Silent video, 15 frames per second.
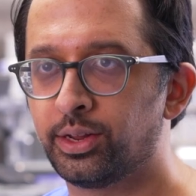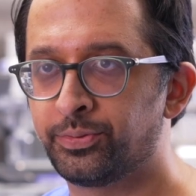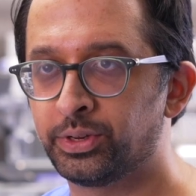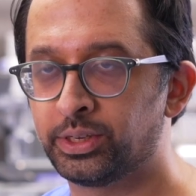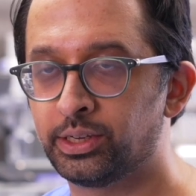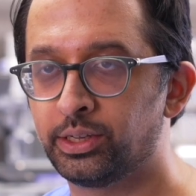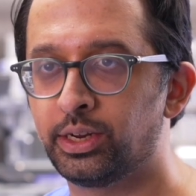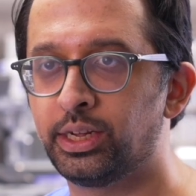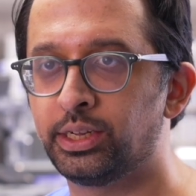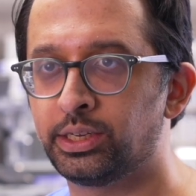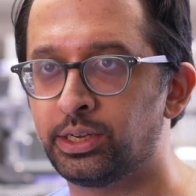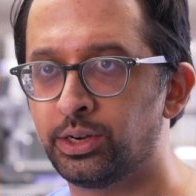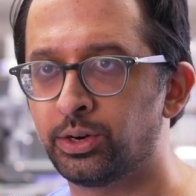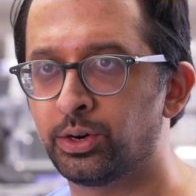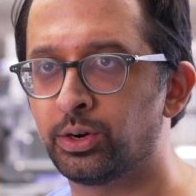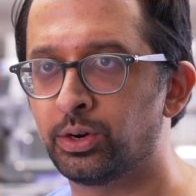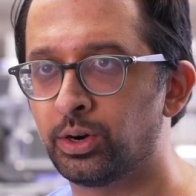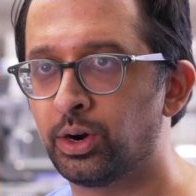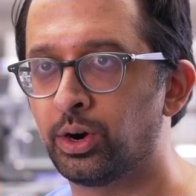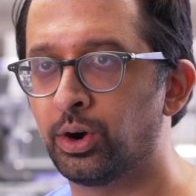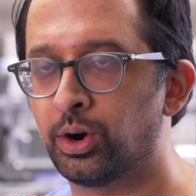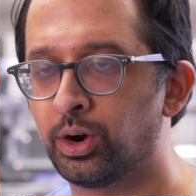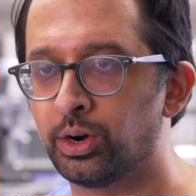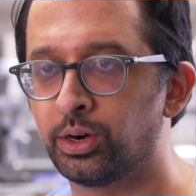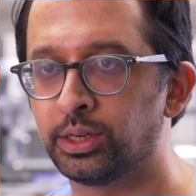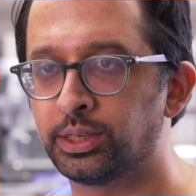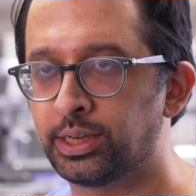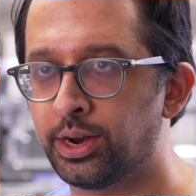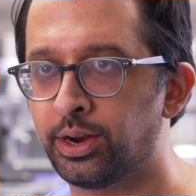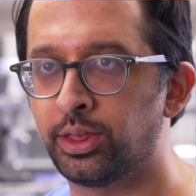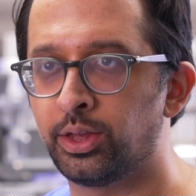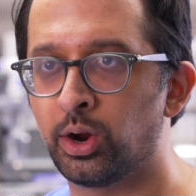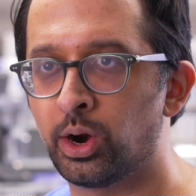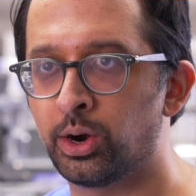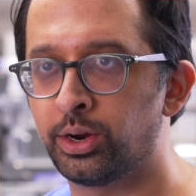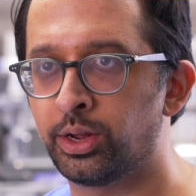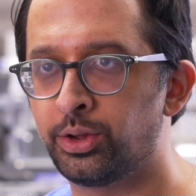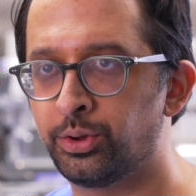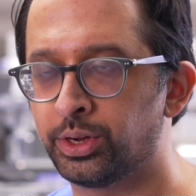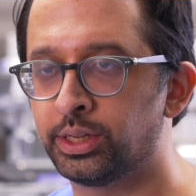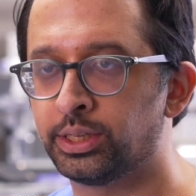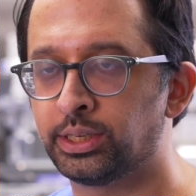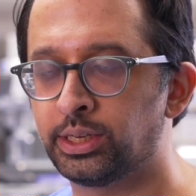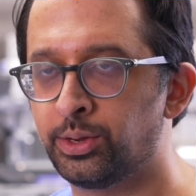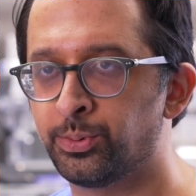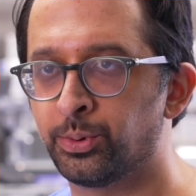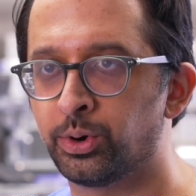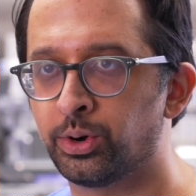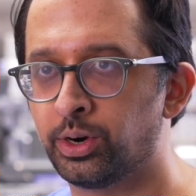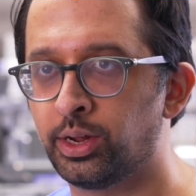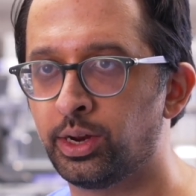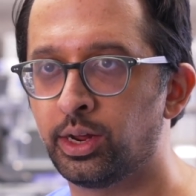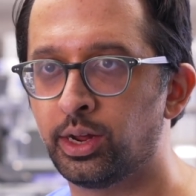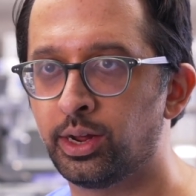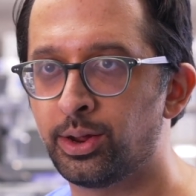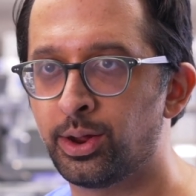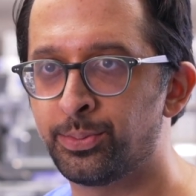facilities here are state-of-the-art. You can see we're in a